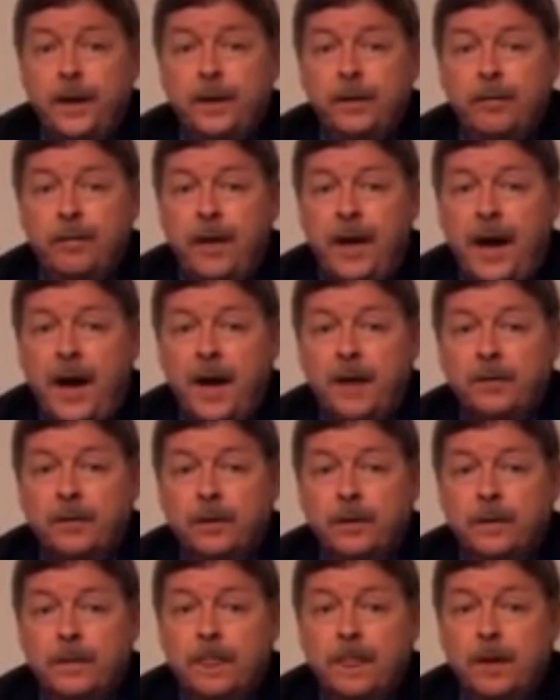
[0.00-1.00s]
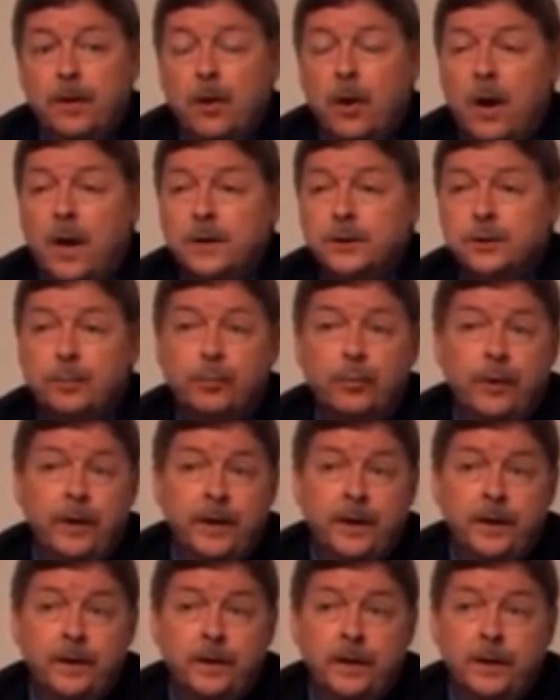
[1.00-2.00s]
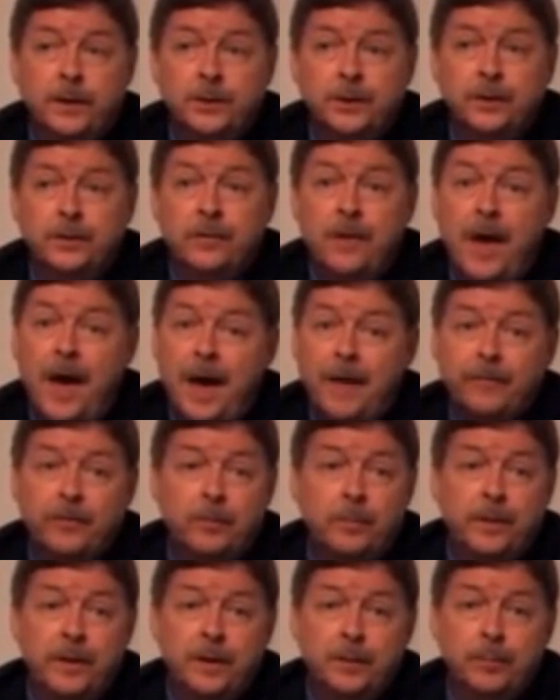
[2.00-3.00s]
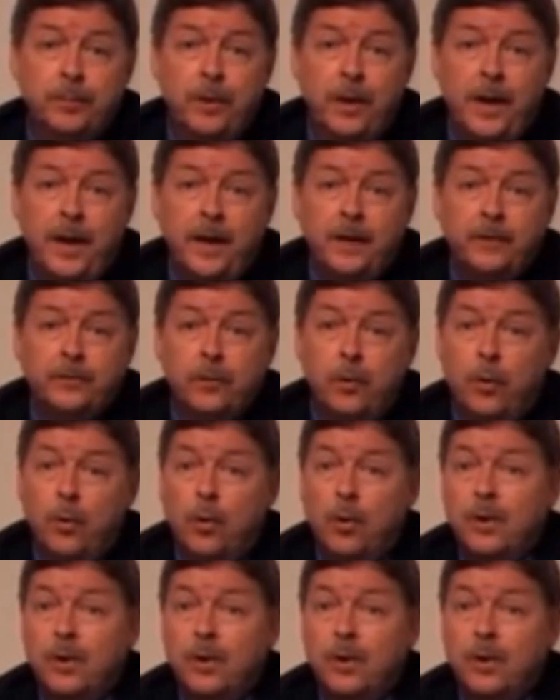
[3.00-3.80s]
in that causal preconditions have to be in place